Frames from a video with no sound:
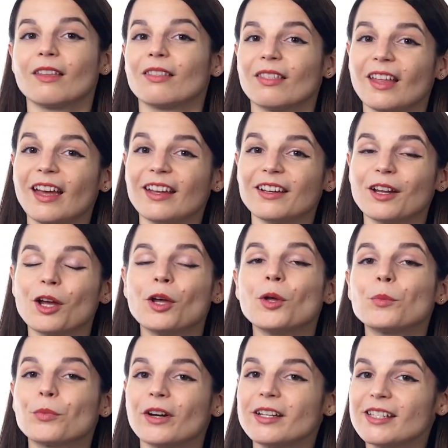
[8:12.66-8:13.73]
Then,
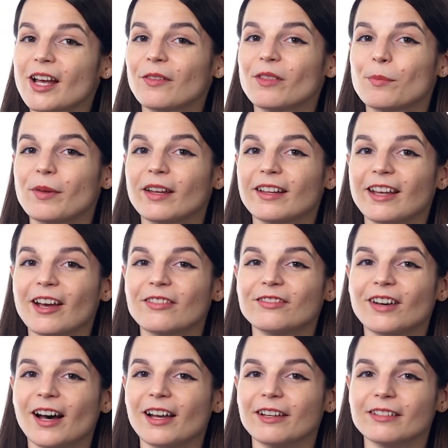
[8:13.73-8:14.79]
print out the PDF
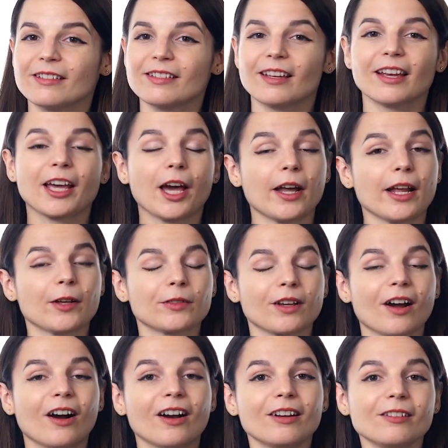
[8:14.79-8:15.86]
files, cut out the
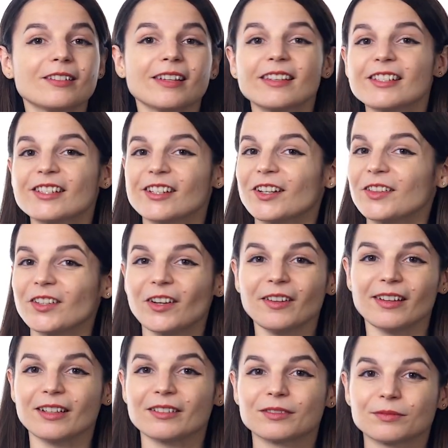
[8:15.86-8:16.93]
cards, and start learning.